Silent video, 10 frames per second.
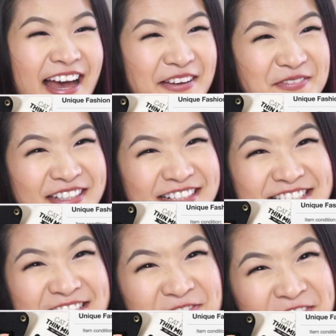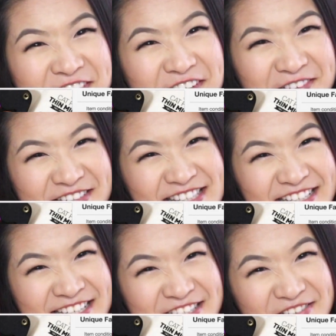cat mirror just for no
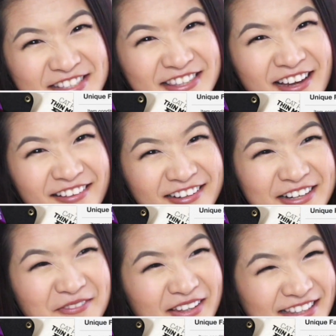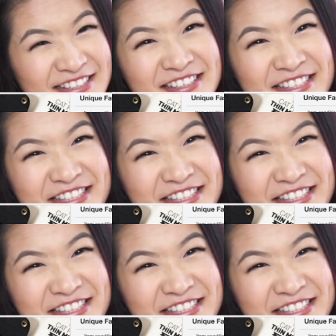reason because it was a dollar and I'm like, this looks